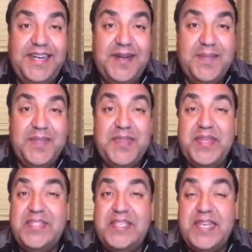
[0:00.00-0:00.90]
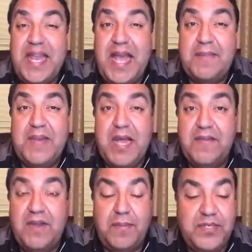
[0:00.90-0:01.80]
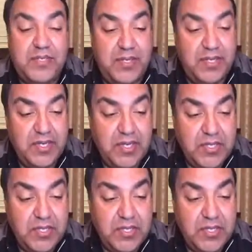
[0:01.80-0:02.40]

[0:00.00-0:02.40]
the things that can happen out of opportunity.